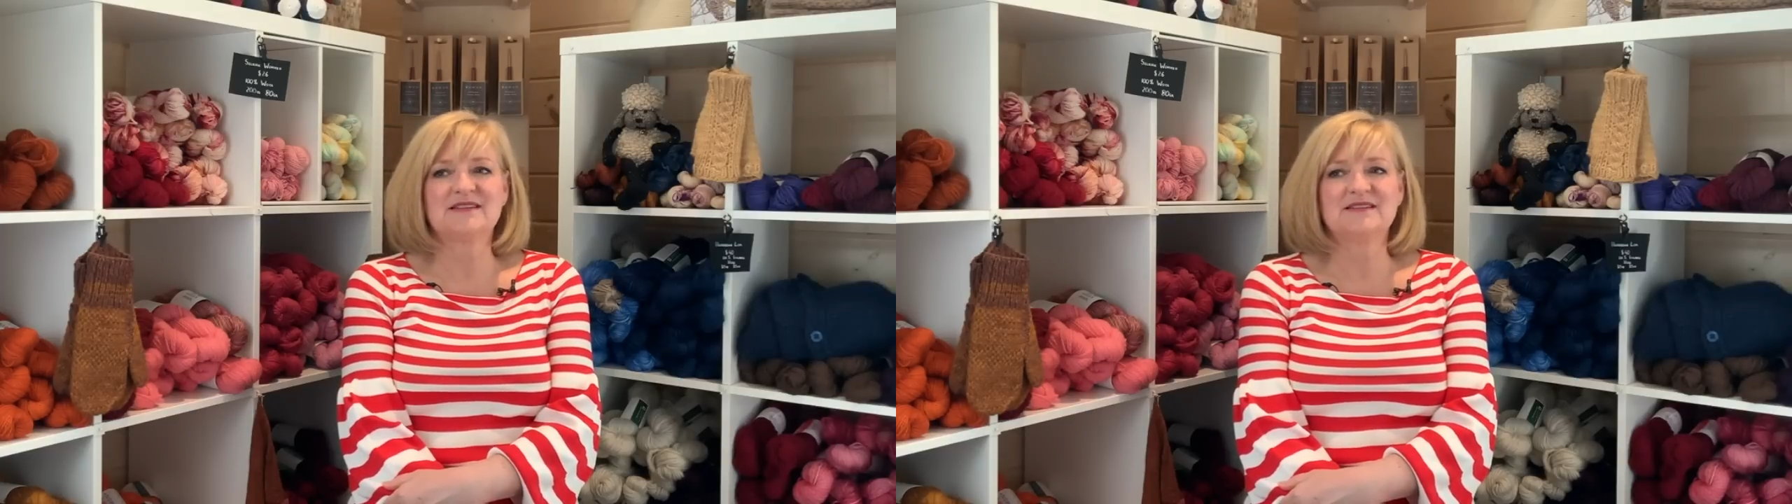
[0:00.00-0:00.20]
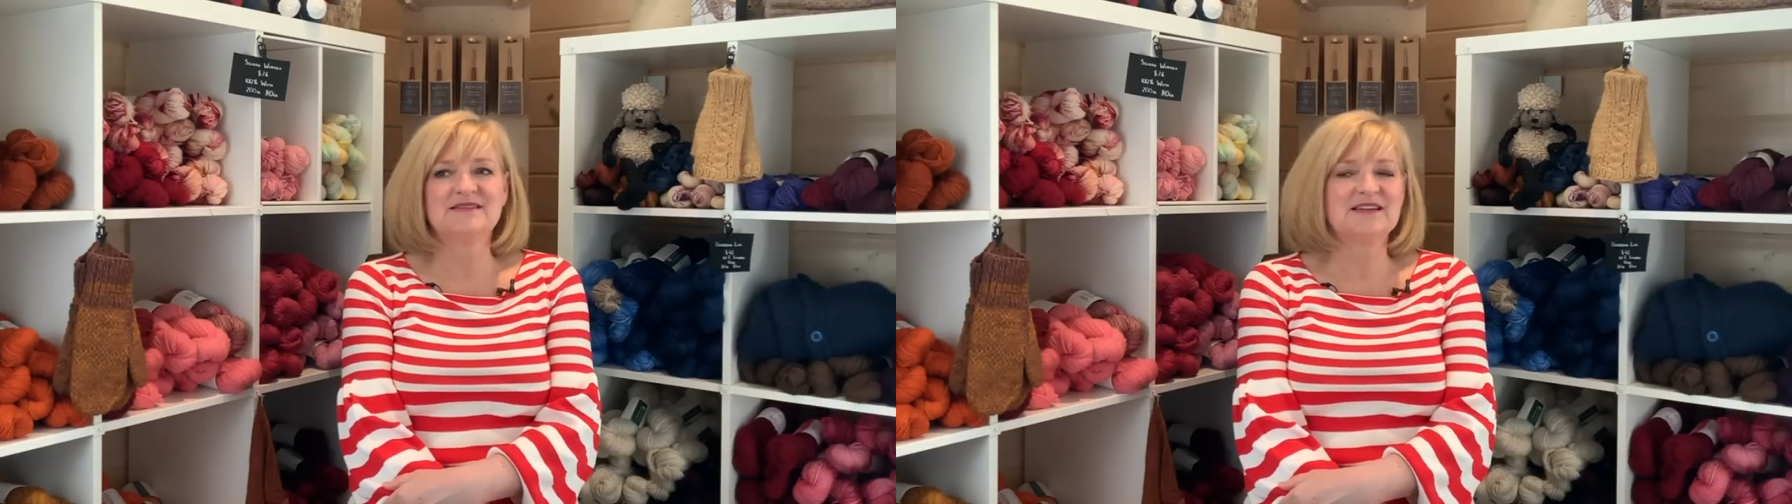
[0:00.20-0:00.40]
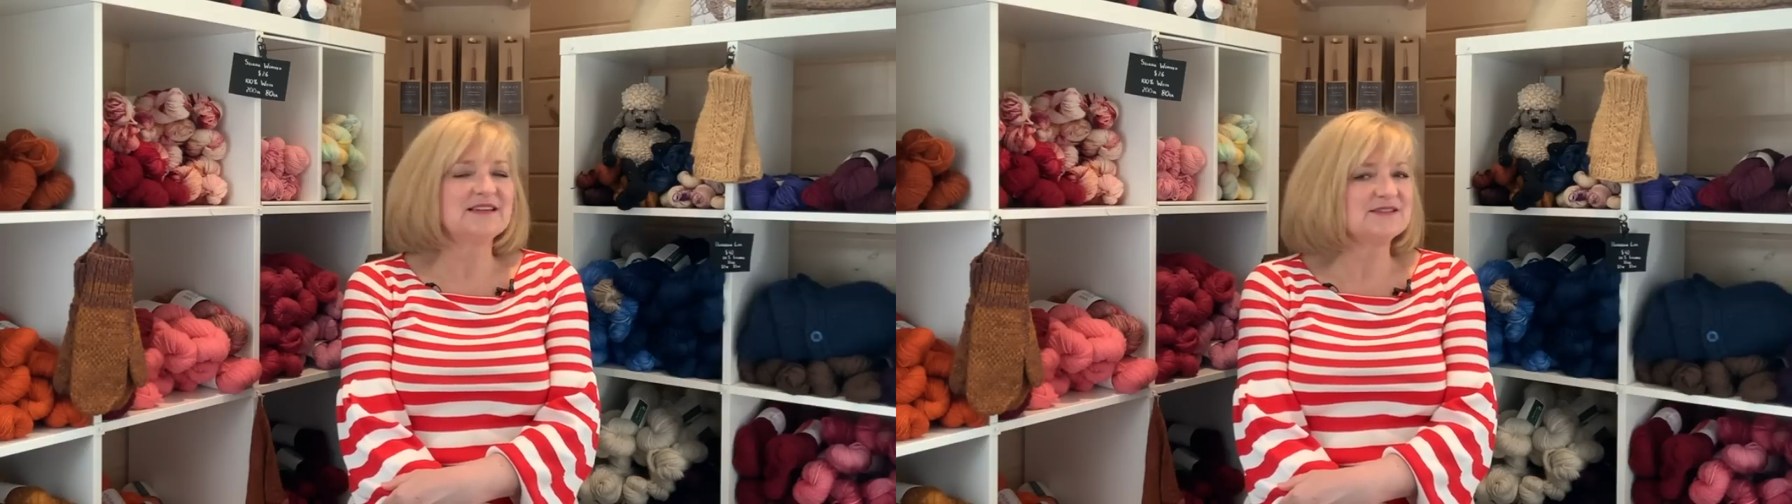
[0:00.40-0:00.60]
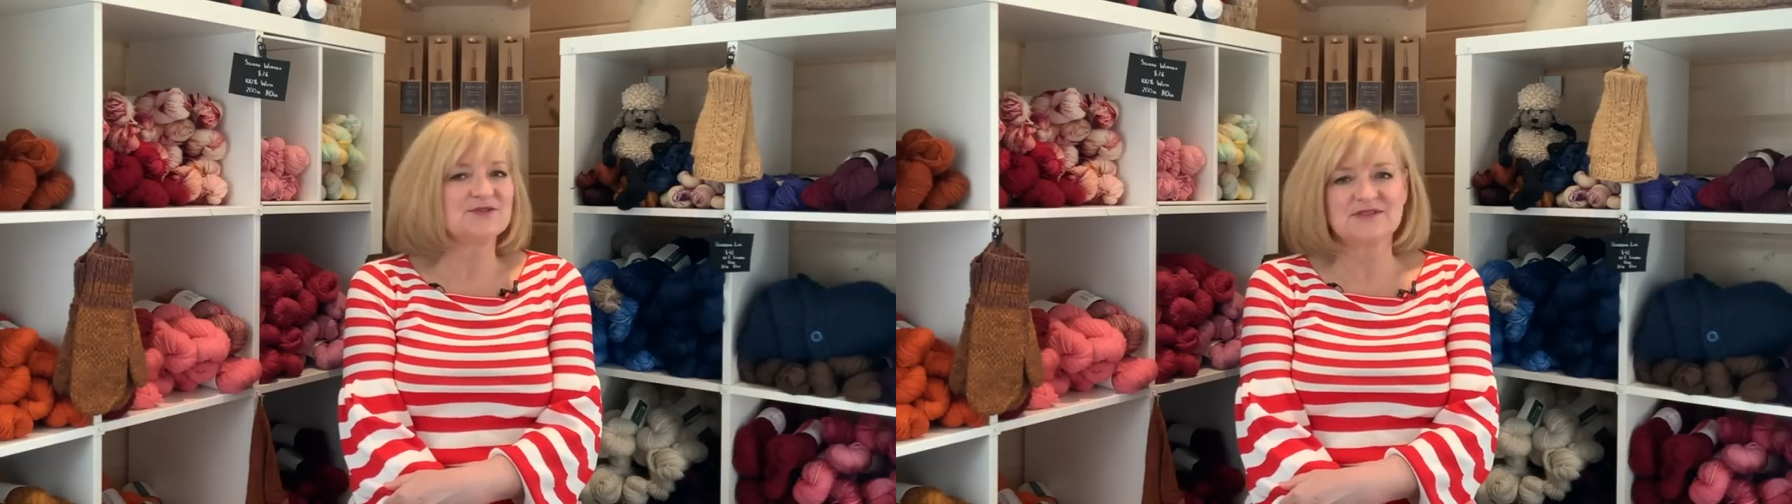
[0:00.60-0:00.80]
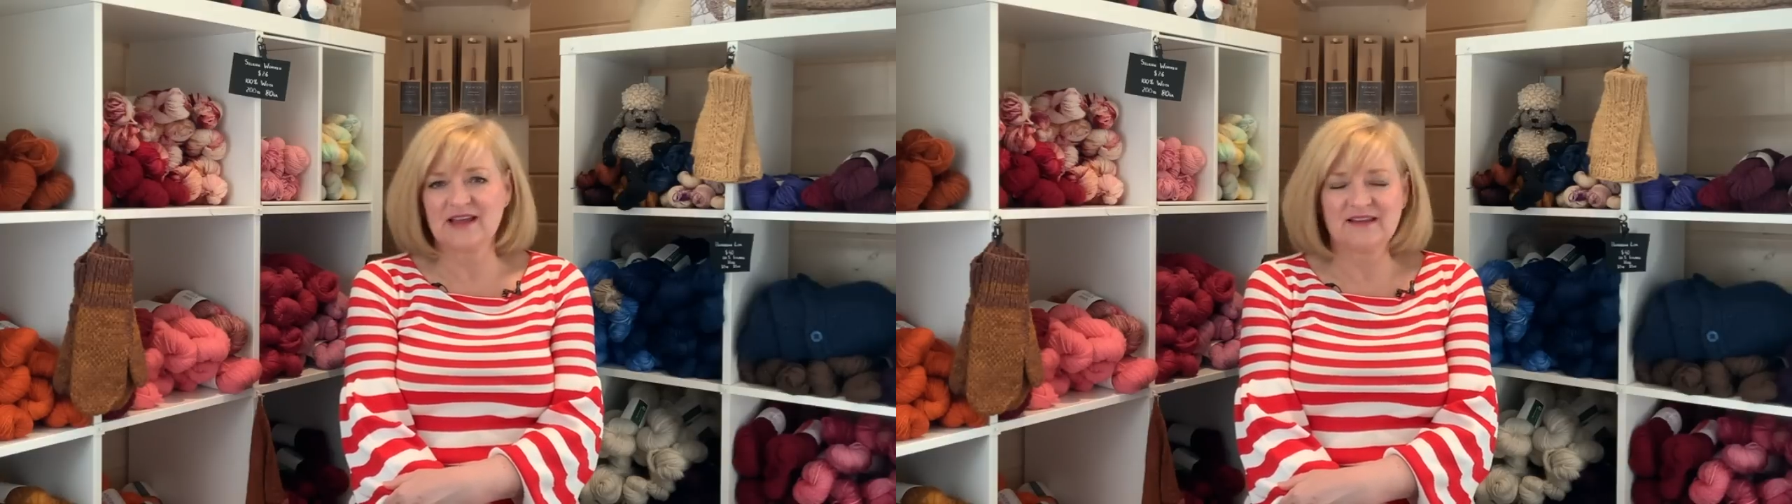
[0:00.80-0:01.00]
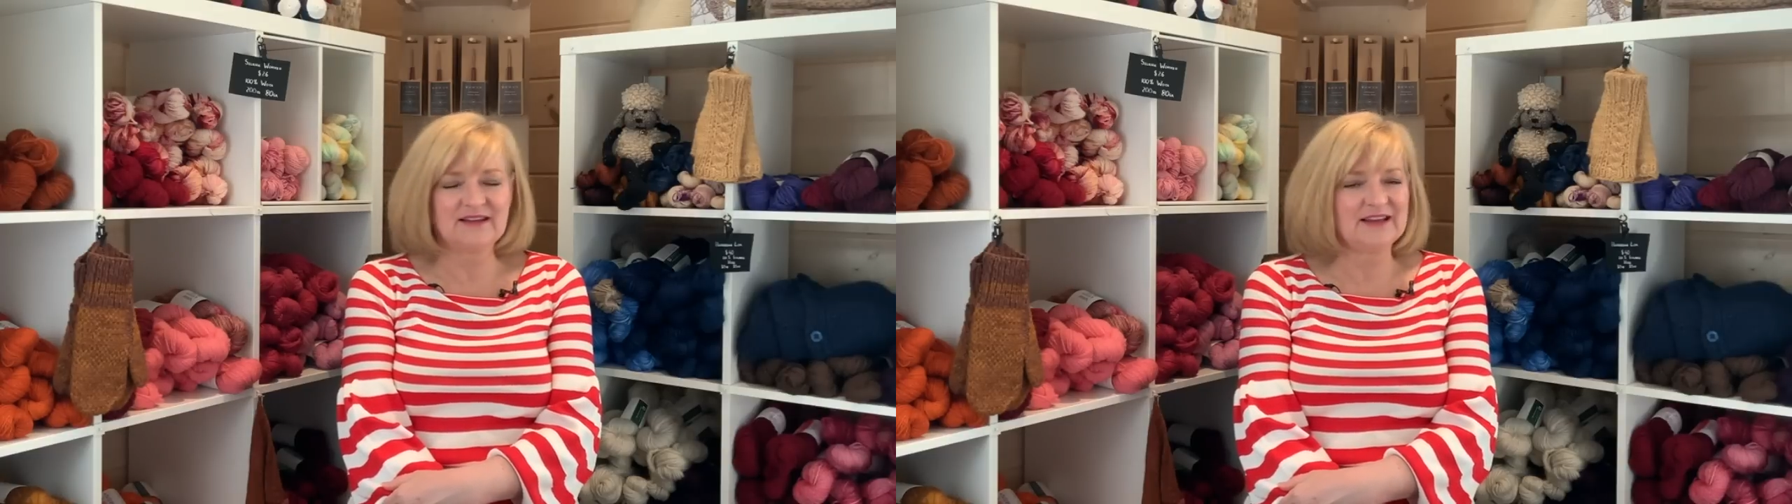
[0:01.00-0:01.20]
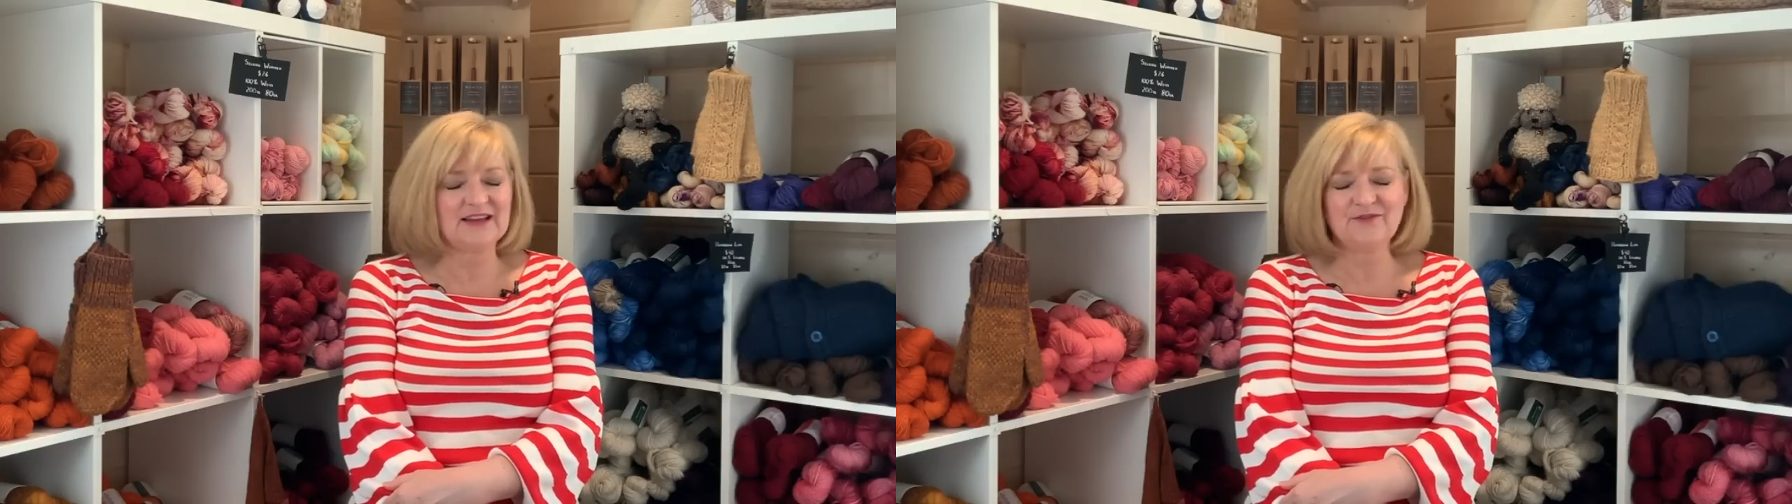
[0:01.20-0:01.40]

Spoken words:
the tickets are selling.